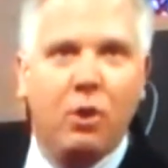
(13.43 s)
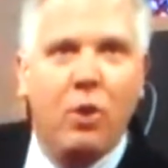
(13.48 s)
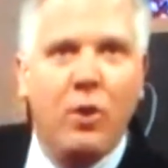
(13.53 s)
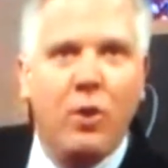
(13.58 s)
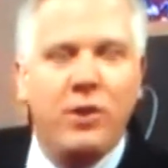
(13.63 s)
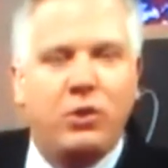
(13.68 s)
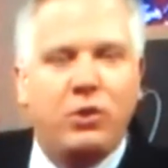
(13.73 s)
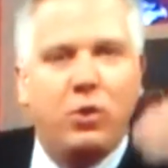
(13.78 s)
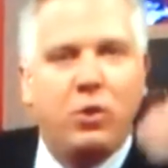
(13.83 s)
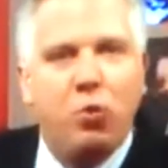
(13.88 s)

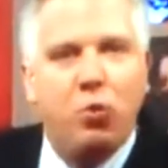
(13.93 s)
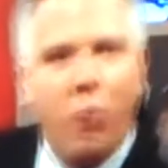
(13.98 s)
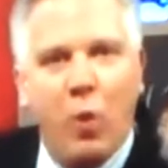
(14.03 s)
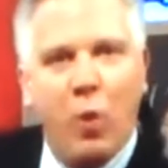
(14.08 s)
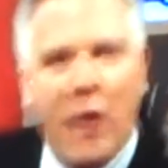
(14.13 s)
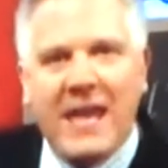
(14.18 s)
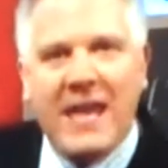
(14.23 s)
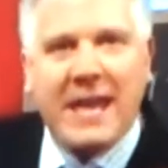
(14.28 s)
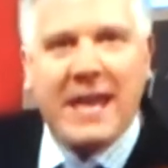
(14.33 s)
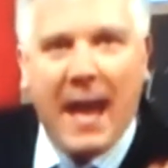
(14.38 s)
going to
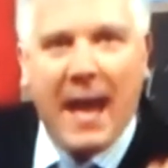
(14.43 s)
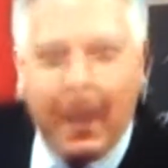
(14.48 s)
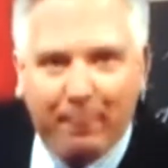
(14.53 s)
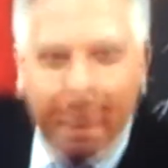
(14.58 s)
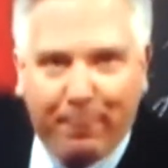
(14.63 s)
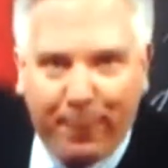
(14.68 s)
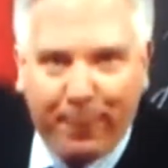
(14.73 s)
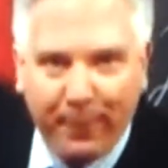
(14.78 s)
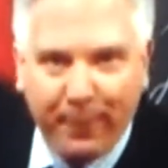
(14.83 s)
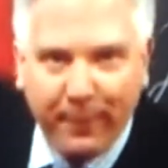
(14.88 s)
wake
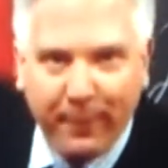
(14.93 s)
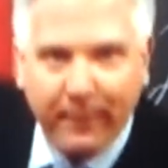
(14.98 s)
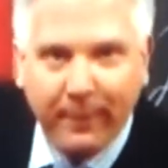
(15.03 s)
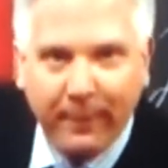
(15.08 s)
up?